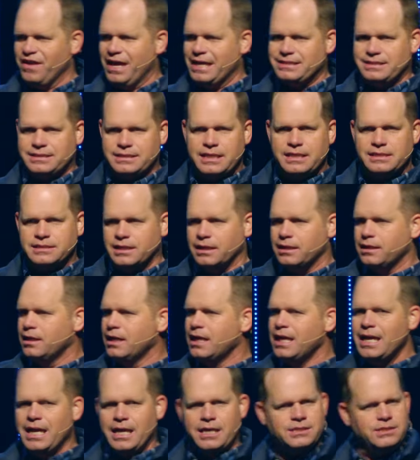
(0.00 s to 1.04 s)
vest season.
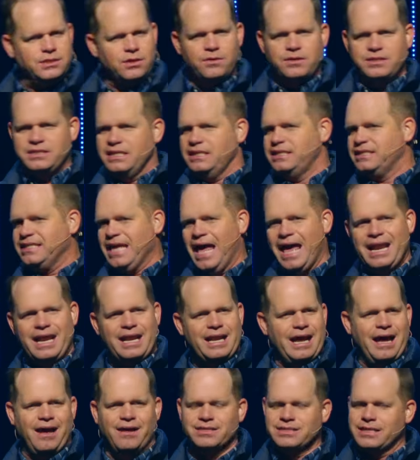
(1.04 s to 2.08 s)
As soon as he said
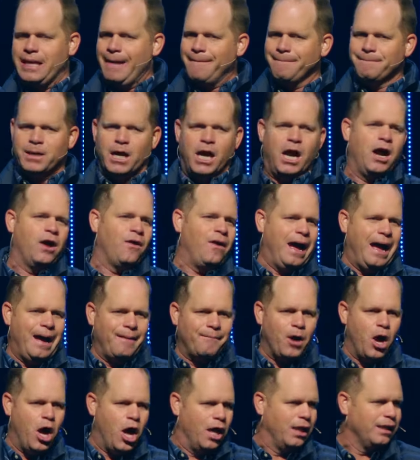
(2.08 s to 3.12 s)
it, I was like, bro,
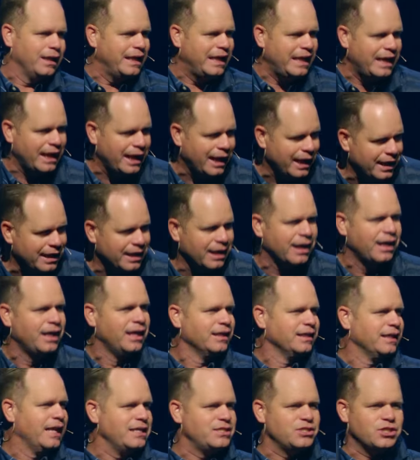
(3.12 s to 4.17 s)
I'm all in.
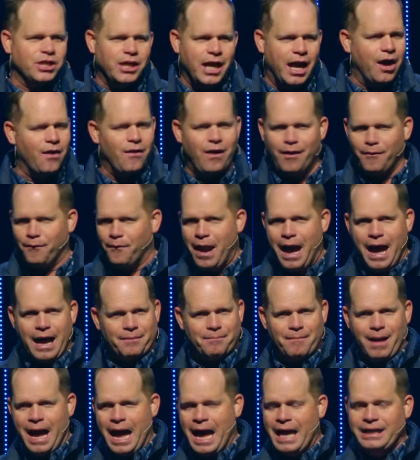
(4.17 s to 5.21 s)
Let's go. I'll
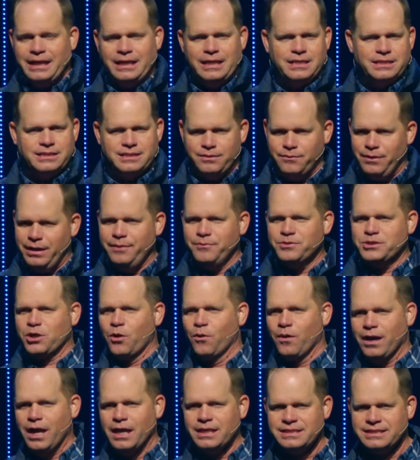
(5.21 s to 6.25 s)
rock mine. He, he was
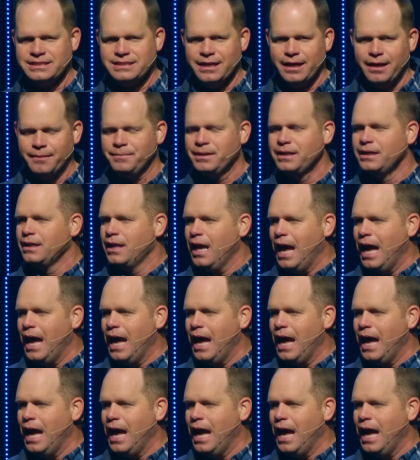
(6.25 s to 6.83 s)
going unzip.